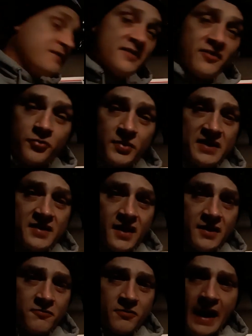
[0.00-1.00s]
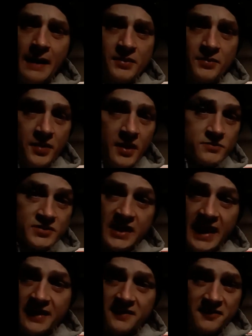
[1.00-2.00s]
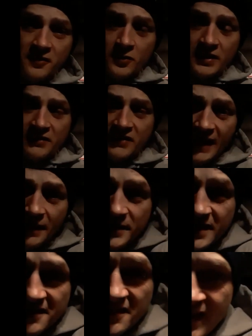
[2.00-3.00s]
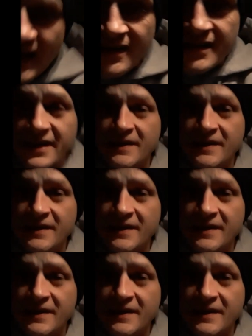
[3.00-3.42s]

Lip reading: a 3-ton rapid pump jack, so whatever that means exactly.